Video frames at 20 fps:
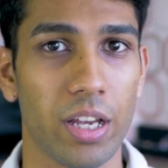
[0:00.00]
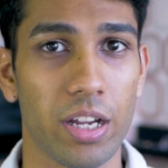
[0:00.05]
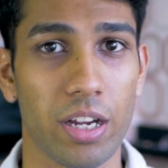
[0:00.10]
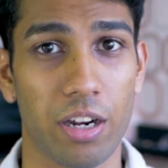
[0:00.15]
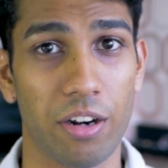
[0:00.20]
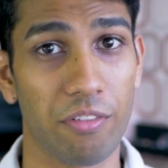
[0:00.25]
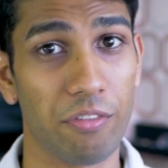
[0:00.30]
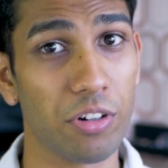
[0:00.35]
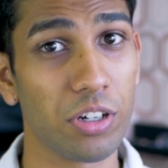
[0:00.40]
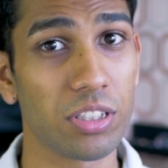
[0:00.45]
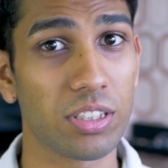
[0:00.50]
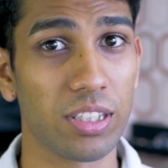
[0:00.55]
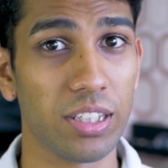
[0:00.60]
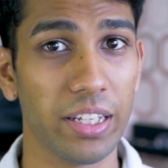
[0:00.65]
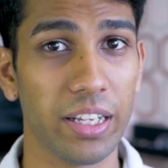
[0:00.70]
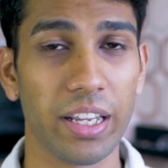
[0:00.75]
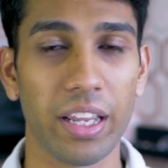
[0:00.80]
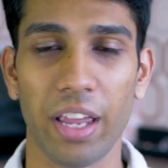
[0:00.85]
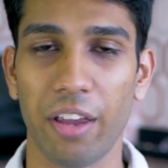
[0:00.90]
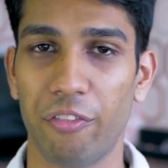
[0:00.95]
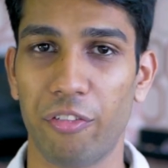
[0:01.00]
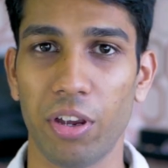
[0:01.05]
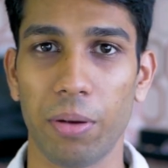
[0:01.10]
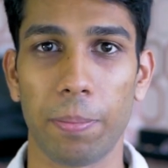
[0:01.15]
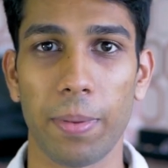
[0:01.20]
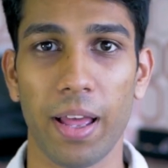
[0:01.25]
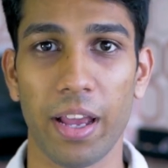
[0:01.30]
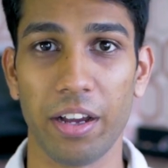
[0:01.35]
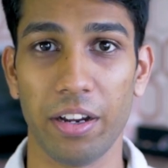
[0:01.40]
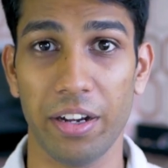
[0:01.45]
Conversely, if we
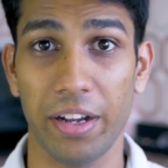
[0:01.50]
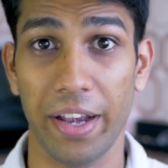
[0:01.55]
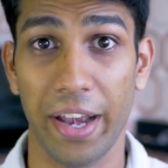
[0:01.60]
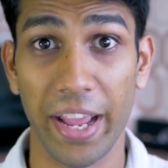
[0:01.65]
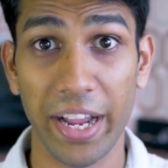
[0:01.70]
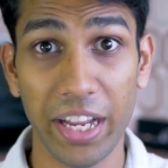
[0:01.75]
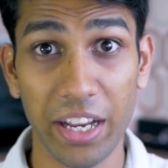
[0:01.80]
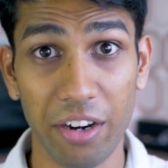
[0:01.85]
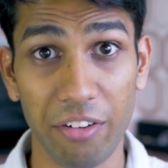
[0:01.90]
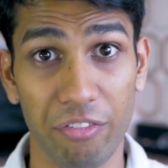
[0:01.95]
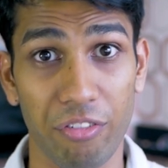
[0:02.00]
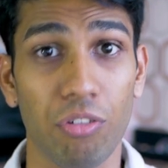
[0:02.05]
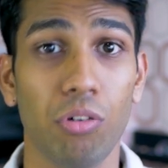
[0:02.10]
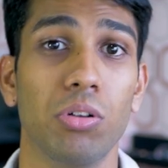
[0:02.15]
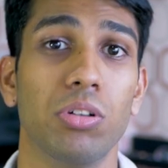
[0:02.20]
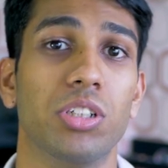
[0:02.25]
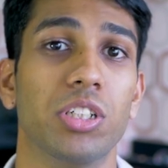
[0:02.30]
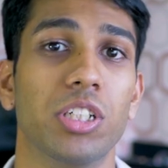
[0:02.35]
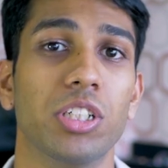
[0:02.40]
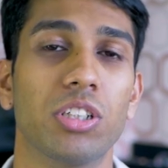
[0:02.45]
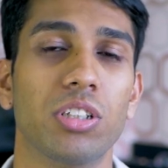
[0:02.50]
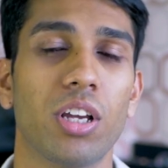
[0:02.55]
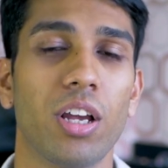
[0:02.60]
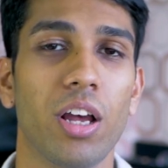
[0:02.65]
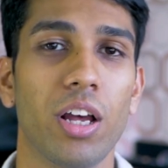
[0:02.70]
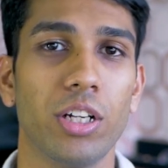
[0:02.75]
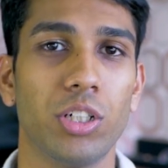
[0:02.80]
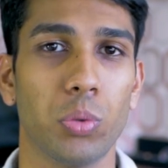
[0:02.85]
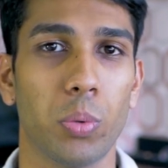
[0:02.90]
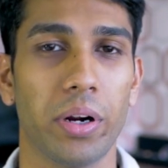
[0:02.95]
apply a negative voltage
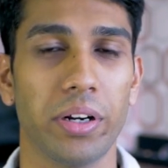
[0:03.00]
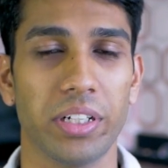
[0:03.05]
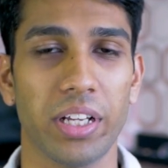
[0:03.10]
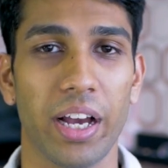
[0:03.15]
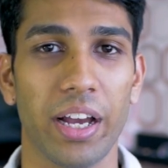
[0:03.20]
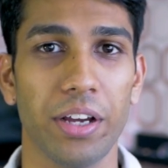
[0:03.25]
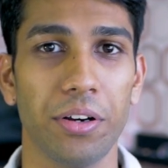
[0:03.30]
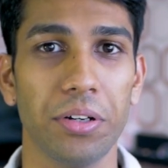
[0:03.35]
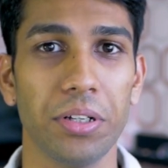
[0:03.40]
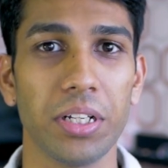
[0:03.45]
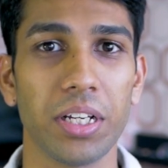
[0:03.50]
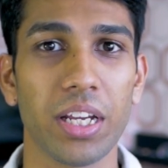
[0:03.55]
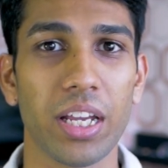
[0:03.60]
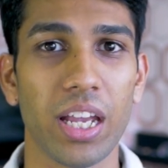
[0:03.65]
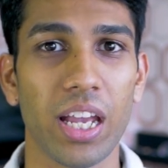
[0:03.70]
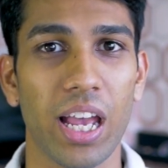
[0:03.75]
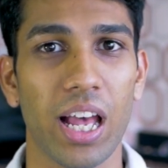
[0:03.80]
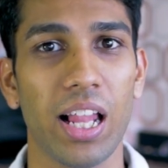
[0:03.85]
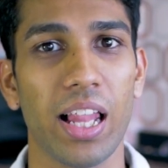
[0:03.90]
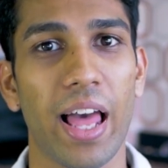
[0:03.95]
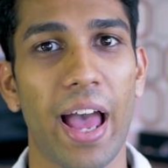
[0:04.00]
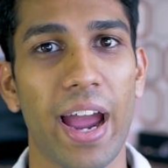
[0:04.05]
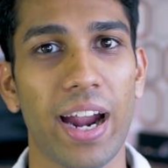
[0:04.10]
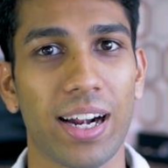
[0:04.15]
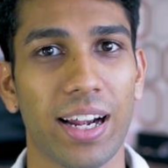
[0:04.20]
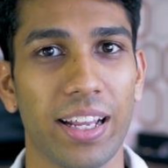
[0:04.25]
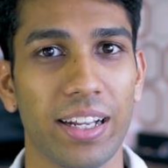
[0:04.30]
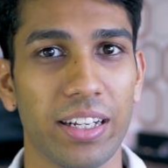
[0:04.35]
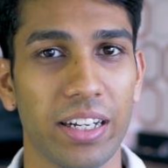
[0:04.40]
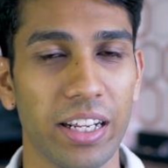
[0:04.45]
to our diode, it'll
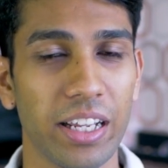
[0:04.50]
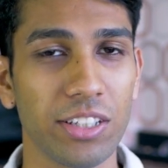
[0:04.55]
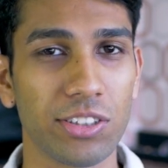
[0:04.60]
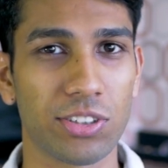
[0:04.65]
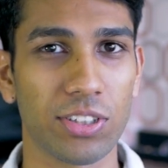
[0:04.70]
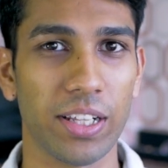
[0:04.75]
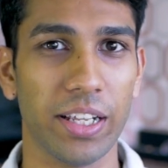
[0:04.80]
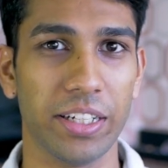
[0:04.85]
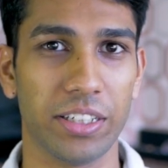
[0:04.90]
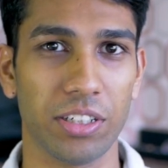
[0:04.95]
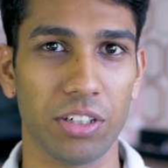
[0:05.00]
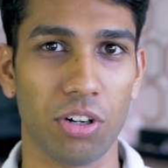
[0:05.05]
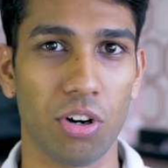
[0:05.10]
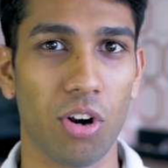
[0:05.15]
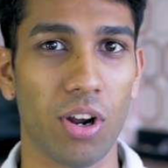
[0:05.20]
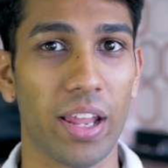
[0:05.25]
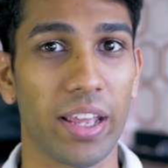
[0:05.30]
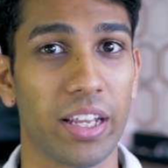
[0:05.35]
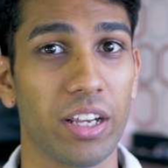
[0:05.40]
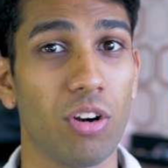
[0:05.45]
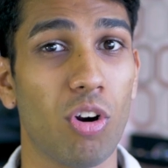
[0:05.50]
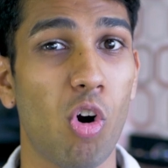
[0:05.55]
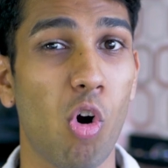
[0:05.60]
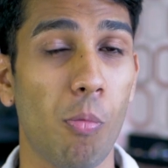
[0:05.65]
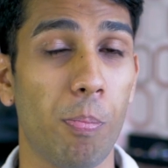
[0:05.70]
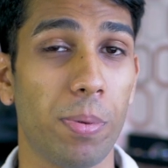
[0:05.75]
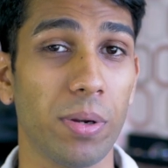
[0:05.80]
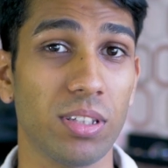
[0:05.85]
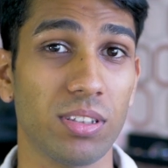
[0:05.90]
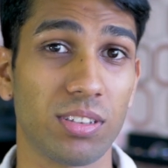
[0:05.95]
act like an insulator or like an
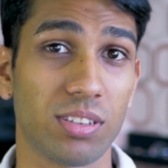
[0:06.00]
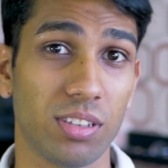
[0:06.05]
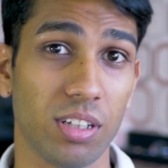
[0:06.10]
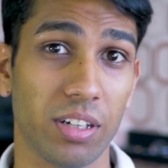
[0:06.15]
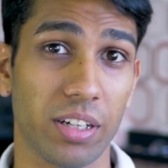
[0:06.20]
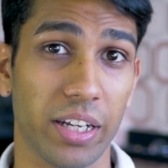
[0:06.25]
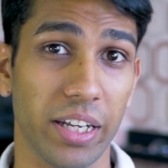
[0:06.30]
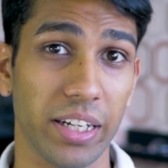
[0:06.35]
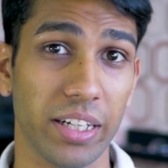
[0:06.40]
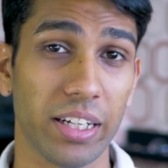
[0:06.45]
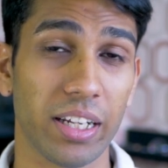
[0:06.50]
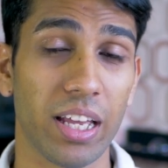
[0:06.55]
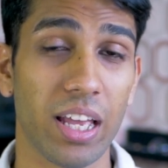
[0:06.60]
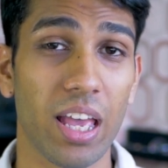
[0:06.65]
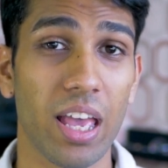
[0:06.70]
open circuit.